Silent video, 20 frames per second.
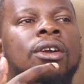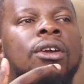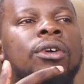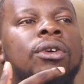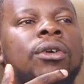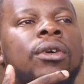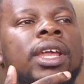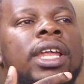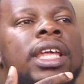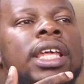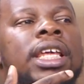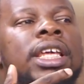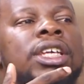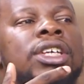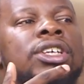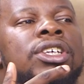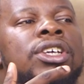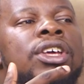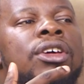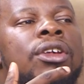Not only is
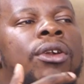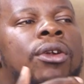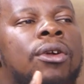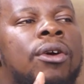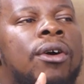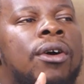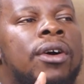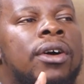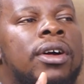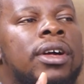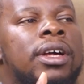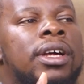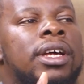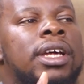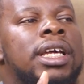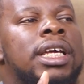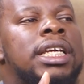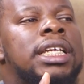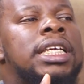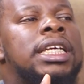she wrong,
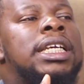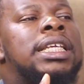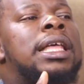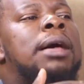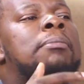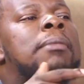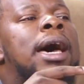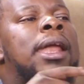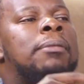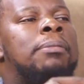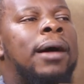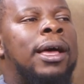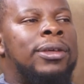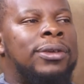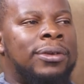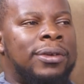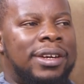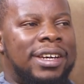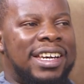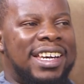she's a bad
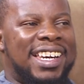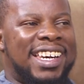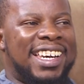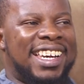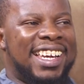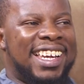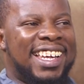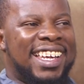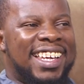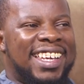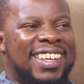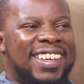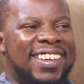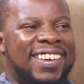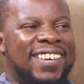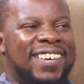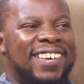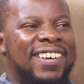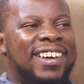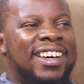person.
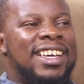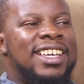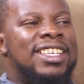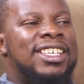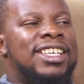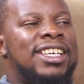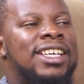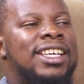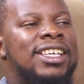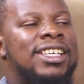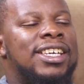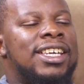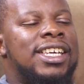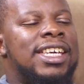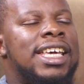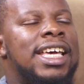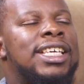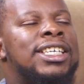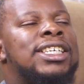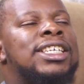You know, she
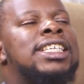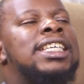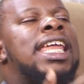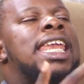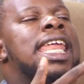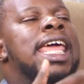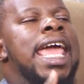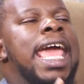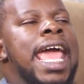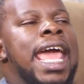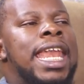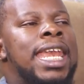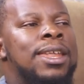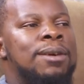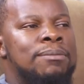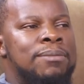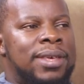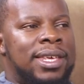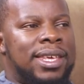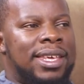hears she's an
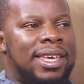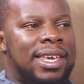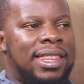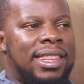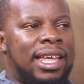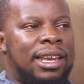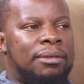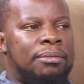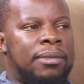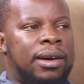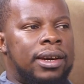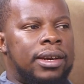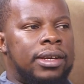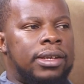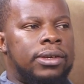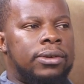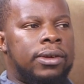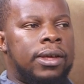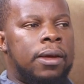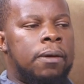enemy in that
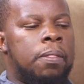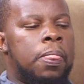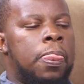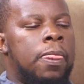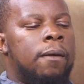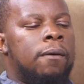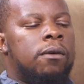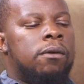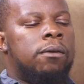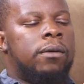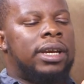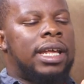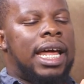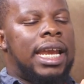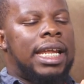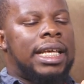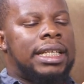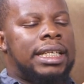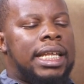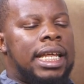marriage, okay? What
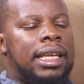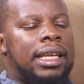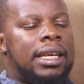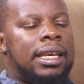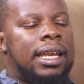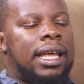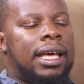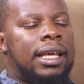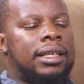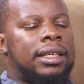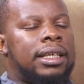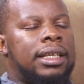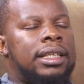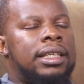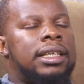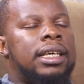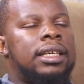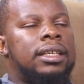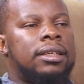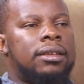understanding does,
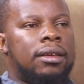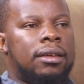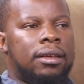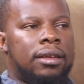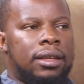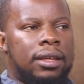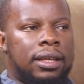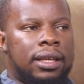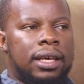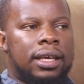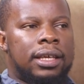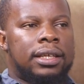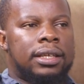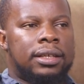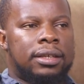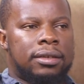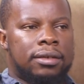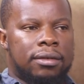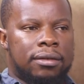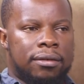it says,
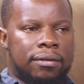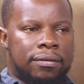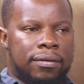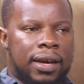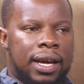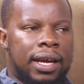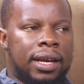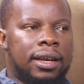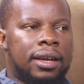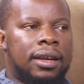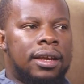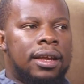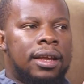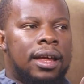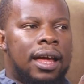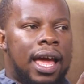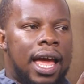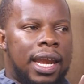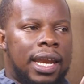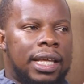yes, fine,
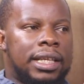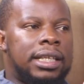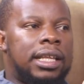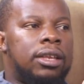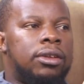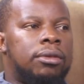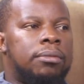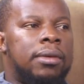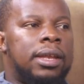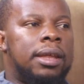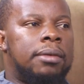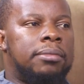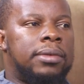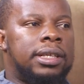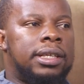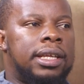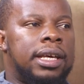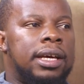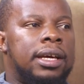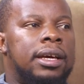I understand you made a
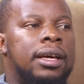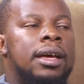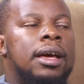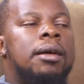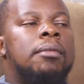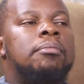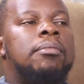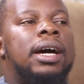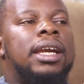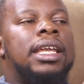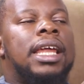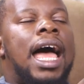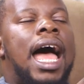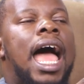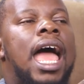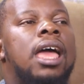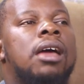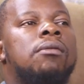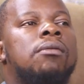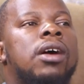mistake, but
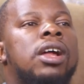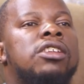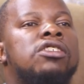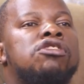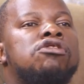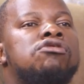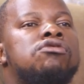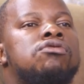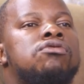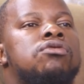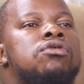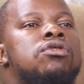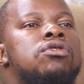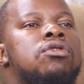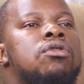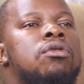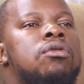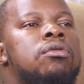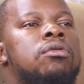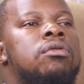I want you to
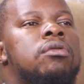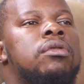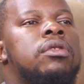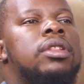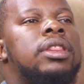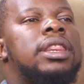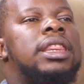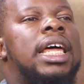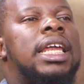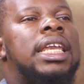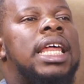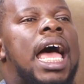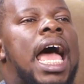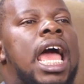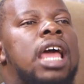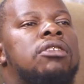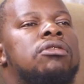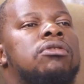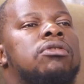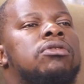know that
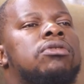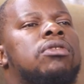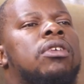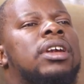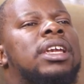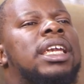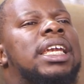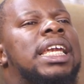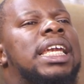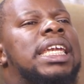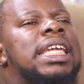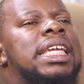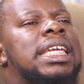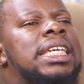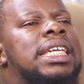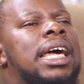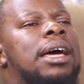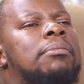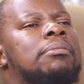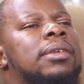I do not
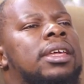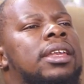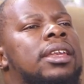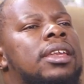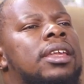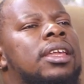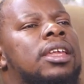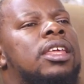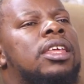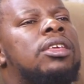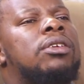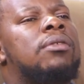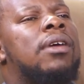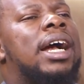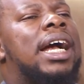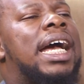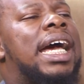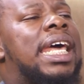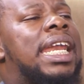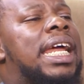determine
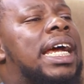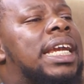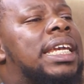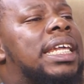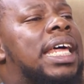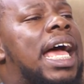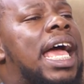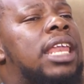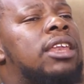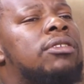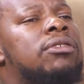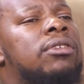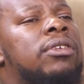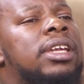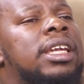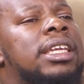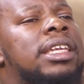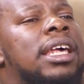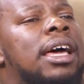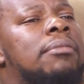your character, I do
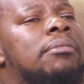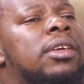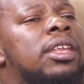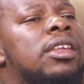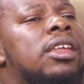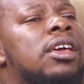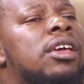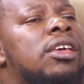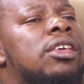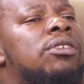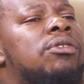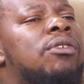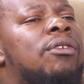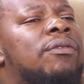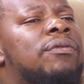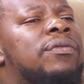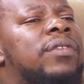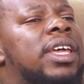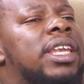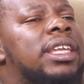not determine
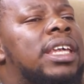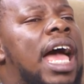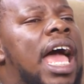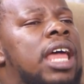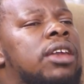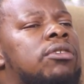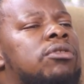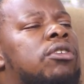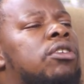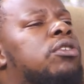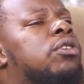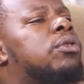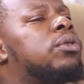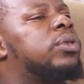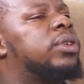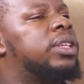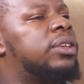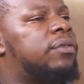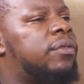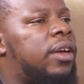your fate, I do not
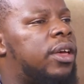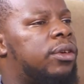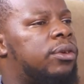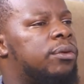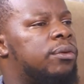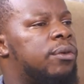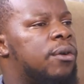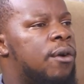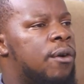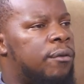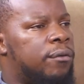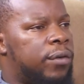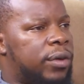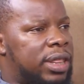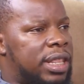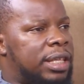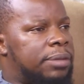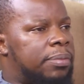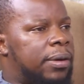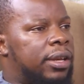crucify you for
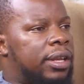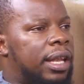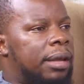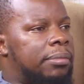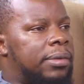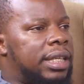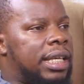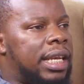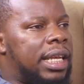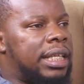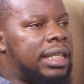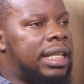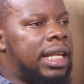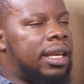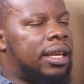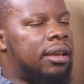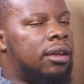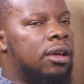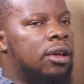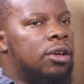this particular
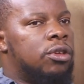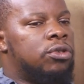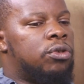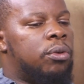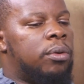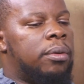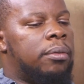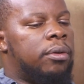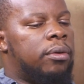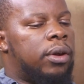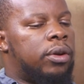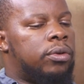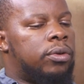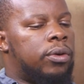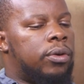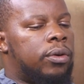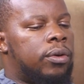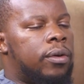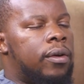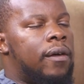misunderstanding. So women want
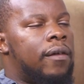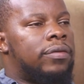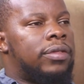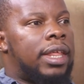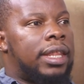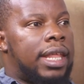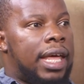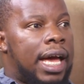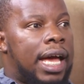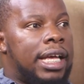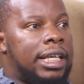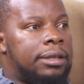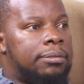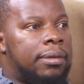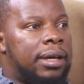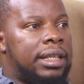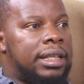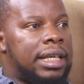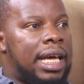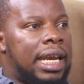to know that their
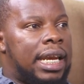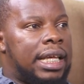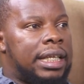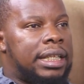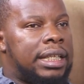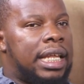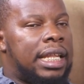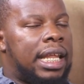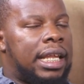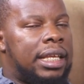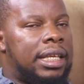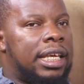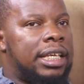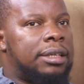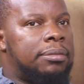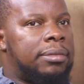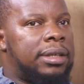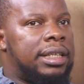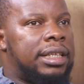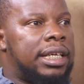husbands understand that
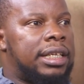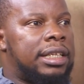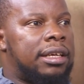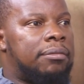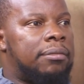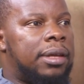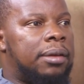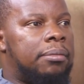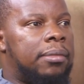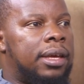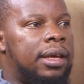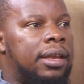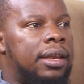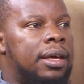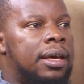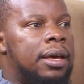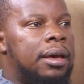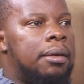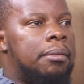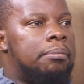yes, mistakes have been
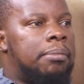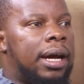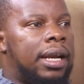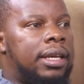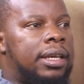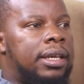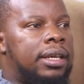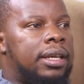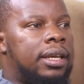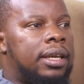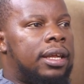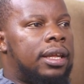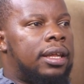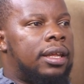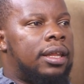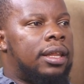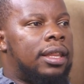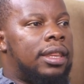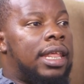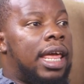made, but
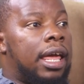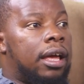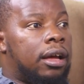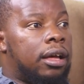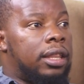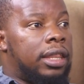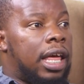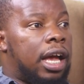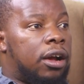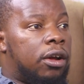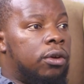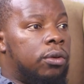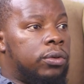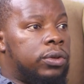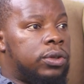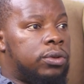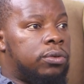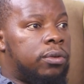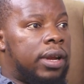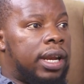they're
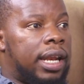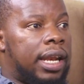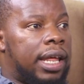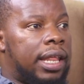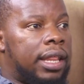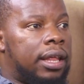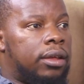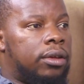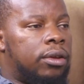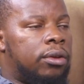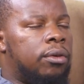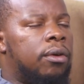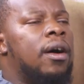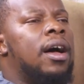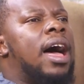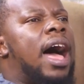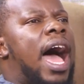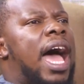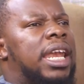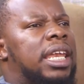close to one another, you
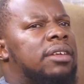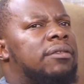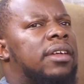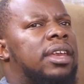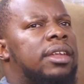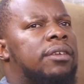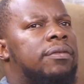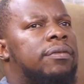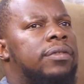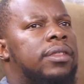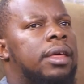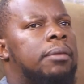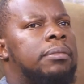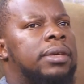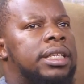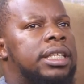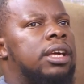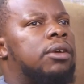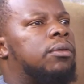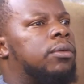know? And even if the
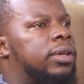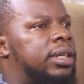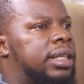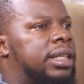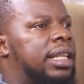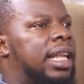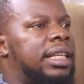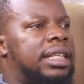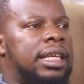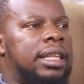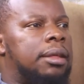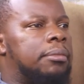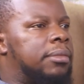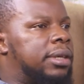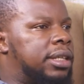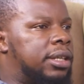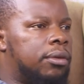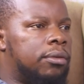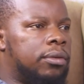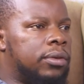mistake was, let's say the
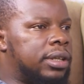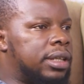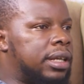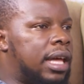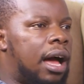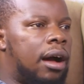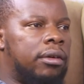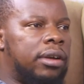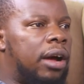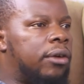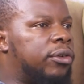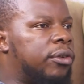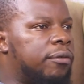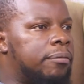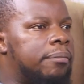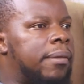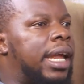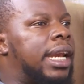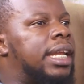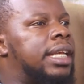mistake was out
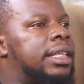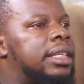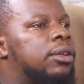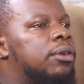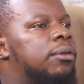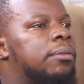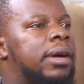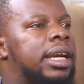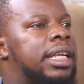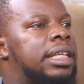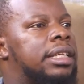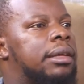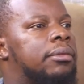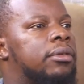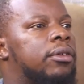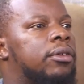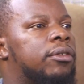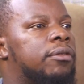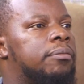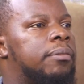of malice, the woman did
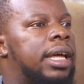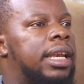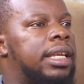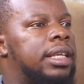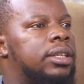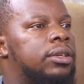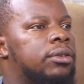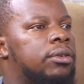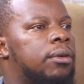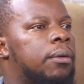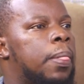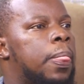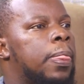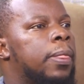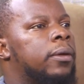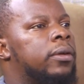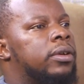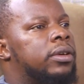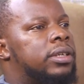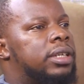something out of malice, you know?
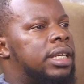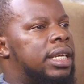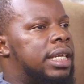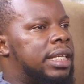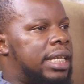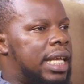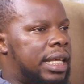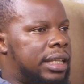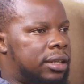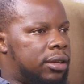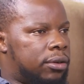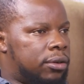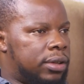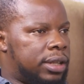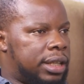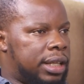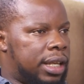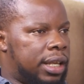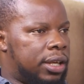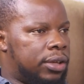She deserves
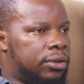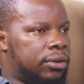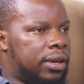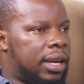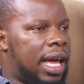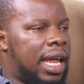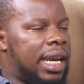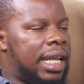reconciliation.